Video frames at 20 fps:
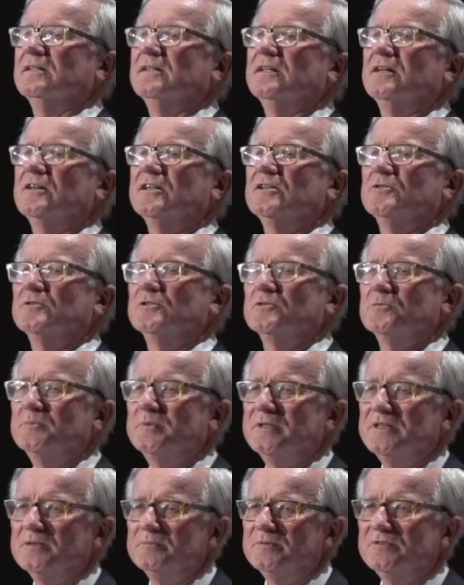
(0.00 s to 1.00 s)
Now, I don't want to
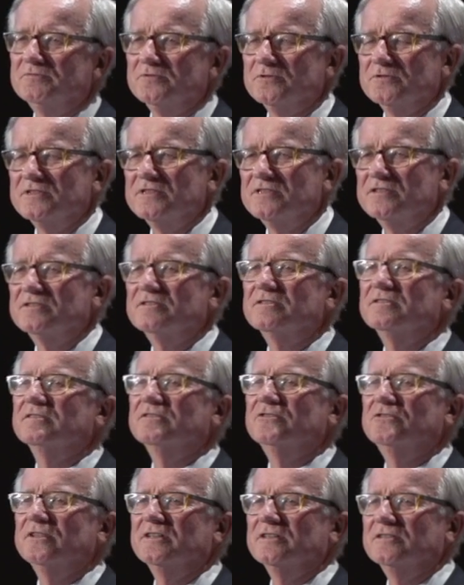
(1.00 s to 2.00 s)
appear before this
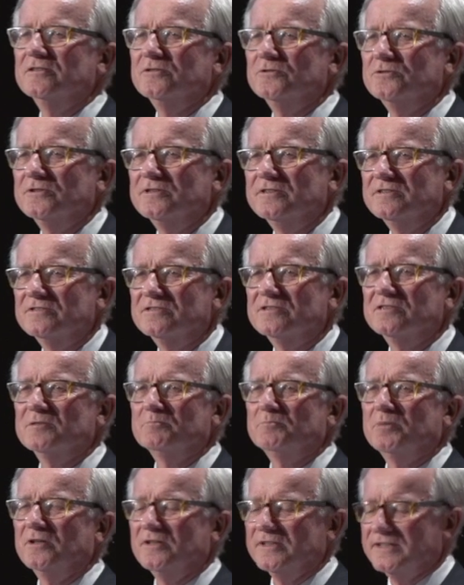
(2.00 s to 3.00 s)
critical audience as a
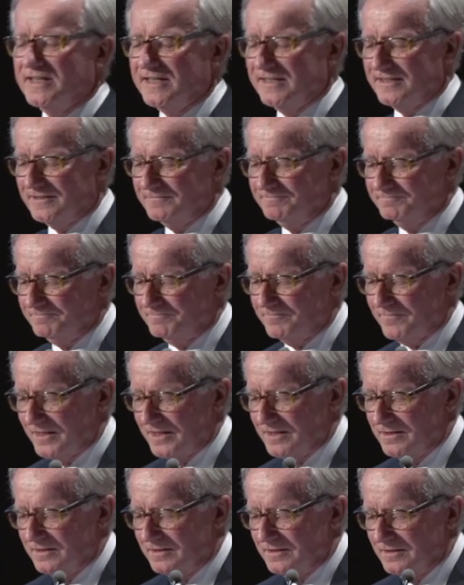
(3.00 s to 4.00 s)
Pollyanna.
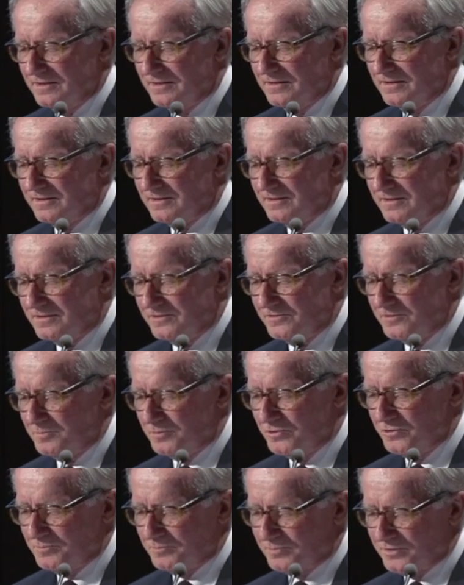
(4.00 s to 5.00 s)
To
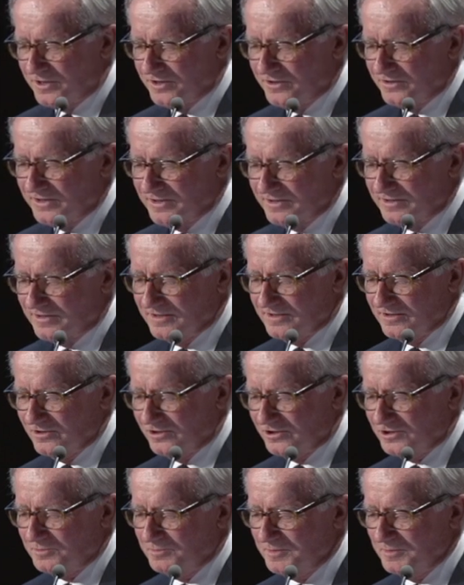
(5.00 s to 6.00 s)
report progress is
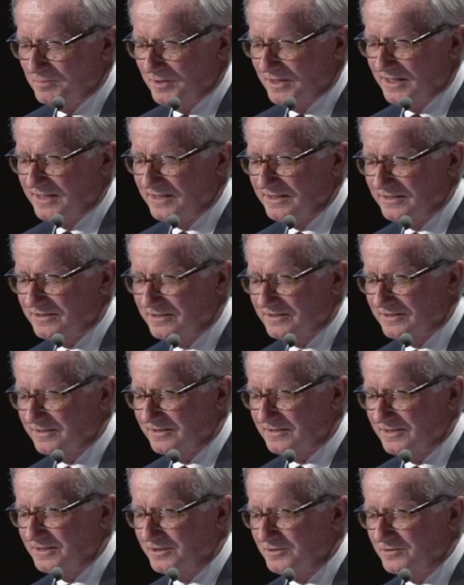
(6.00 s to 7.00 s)
not to be blind to
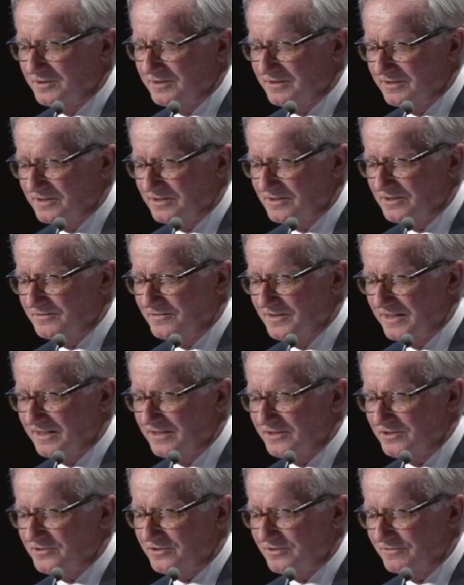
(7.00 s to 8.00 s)
continuing
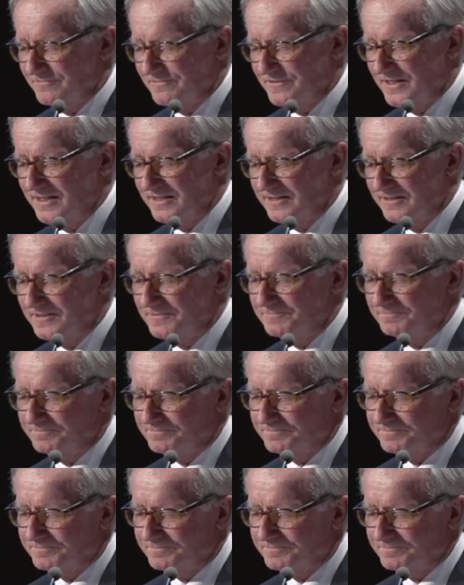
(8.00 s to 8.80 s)
disadvantage and failure.